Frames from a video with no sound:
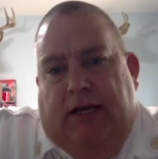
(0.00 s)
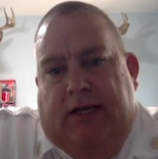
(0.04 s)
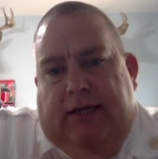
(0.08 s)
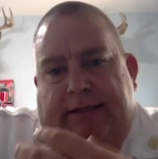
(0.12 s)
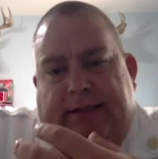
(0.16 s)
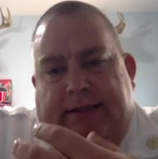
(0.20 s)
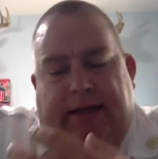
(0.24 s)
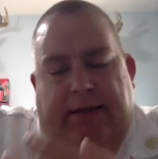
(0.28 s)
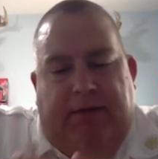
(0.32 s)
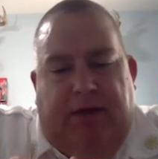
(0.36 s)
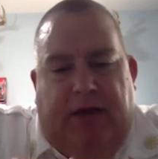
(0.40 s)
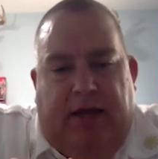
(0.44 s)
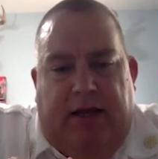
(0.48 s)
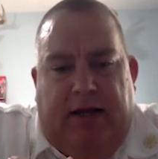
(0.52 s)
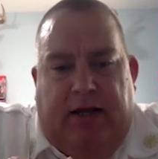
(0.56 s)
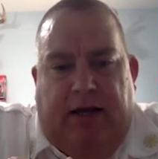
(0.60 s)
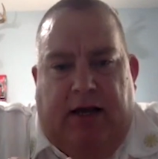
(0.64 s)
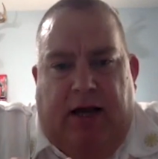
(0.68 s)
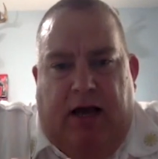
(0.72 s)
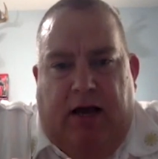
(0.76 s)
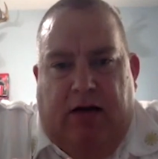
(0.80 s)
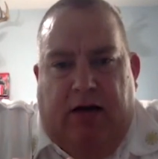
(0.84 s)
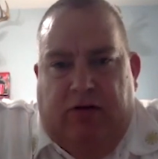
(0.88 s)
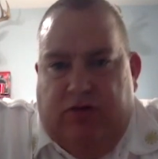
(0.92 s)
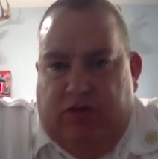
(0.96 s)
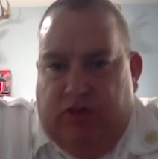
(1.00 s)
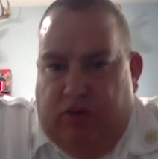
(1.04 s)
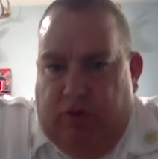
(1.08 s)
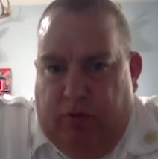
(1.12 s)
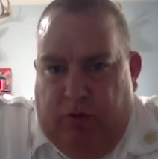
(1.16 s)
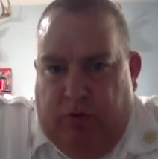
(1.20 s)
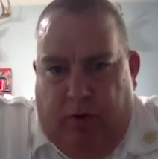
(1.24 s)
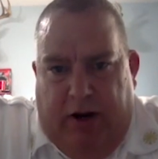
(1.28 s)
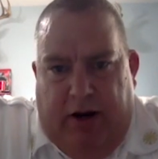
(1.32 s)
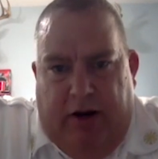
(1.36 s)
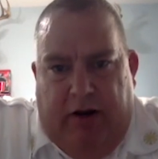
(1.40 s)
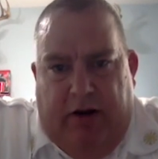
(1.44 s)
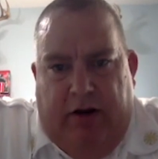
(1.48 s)
same kind of goggles you
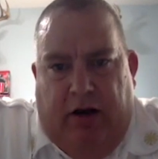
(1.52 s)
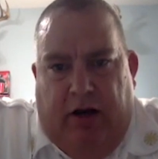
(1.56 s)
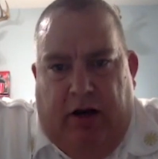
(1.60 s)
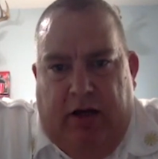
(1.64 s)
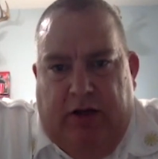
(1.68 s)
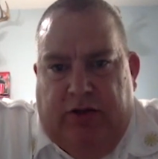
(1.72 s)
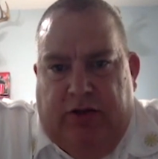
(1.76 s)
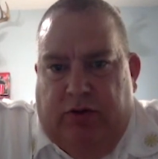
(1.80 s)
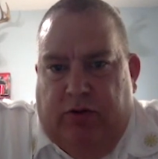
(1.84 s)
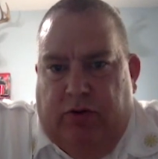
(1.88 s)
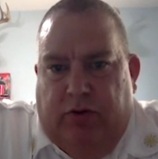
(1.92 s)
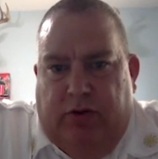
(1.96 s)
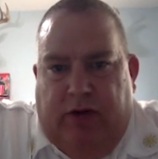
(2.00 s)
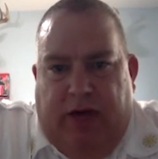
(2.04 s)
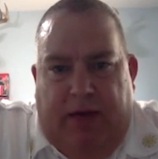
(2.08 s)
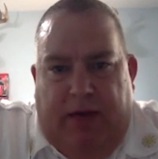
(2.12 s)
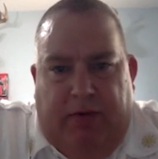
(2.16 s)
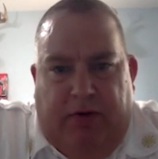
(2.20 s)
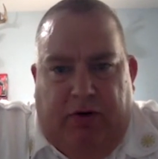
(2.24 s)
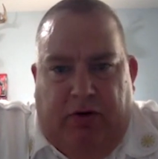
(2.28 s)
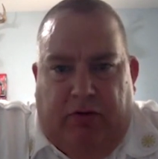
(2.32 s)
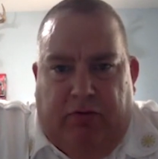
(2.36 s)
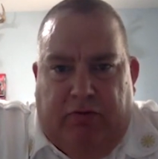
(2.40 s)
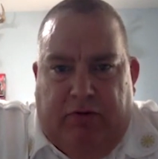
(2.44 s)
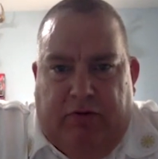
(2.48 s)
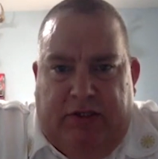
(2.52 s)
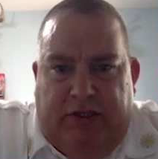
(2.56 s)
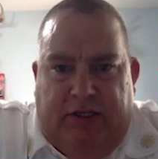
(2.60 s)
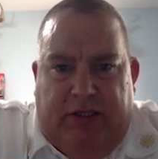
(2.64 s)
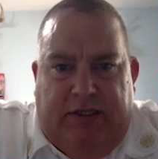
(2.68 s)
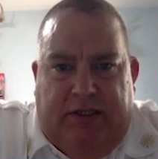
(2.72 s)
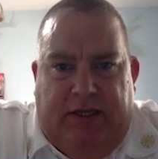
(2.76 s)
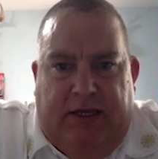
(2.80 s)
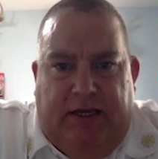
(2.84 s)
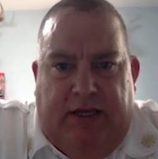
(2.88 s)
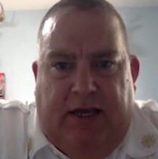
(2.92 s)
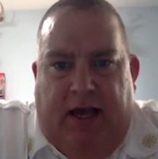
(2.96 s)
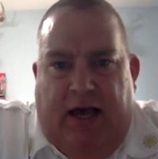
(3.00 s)
would wear in high school, chemical
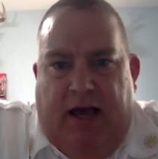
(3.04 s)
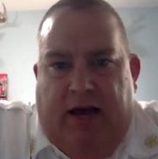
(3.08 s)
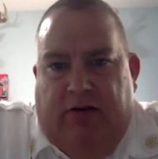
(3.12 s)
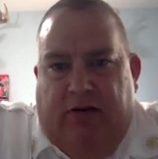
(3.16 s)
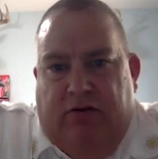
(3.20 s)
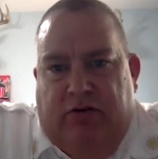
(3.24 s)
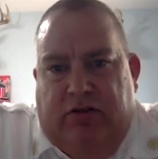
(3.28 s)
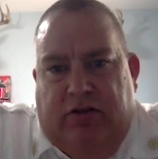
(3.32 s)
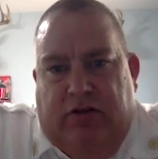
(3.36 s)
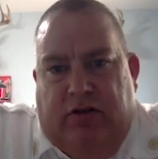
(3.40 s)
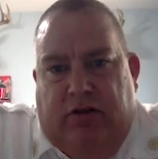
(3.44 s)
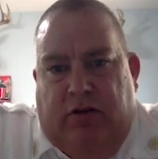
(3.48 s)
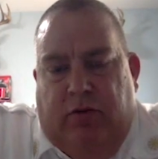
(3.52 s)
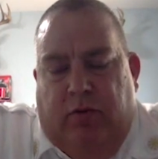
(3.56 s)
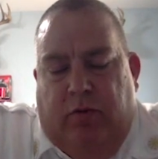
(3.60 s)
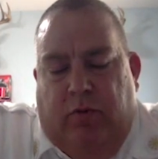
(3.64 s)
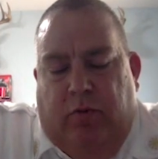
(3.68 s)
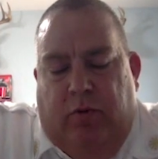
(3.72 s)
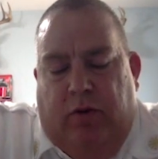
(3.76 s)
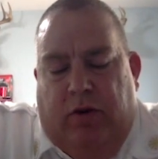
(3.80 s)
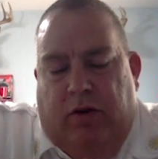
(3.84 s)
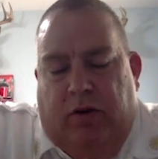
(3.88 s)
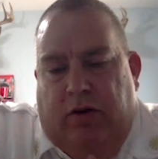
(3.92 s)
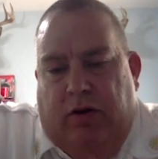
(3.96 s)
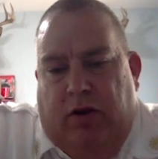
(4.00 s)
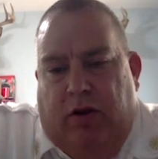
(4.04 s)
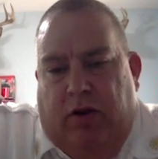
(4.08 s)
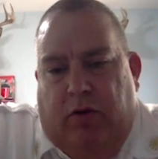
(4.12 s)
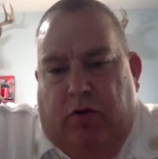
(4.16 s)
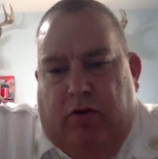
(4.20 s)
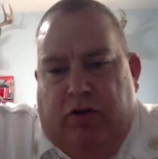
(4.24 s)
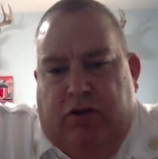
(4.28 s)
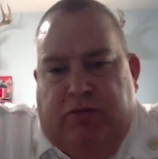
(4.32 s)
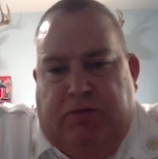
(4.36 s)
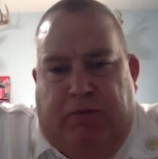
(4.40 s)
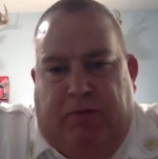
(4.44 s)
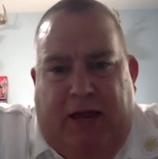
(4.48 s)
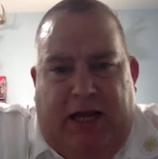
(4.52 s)
resistant goggles, so that
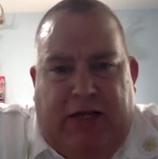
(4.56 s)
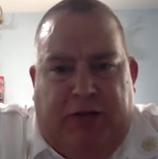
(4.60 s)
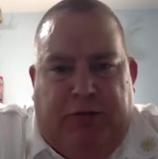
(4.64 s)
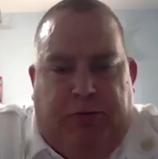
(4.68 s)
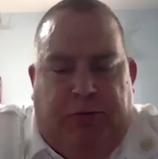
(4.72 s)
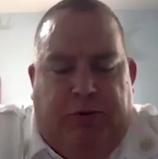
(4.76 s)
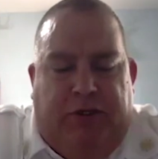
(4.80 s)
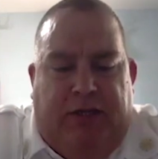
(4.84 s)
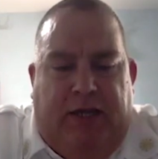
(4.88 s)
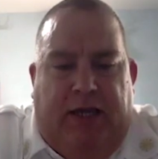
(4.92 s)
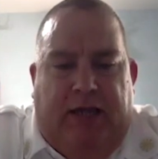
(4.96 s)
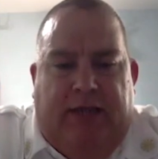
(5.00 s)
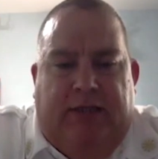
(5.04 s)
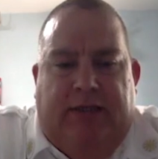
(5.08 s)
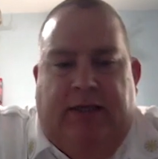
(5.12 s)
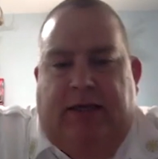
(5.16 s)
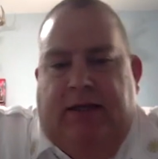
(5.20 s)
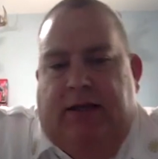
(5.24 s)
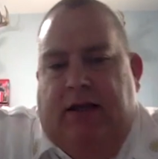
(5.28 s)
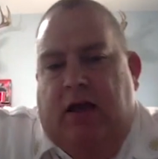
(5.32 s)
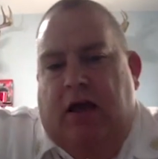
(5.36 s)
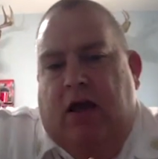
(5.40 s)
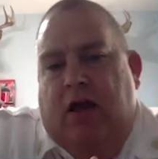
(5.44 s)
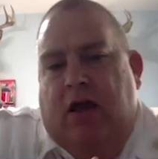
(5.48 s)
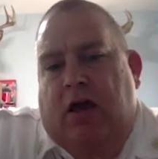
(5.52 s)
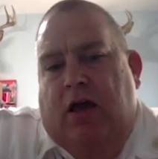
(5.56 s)
we're splash protected.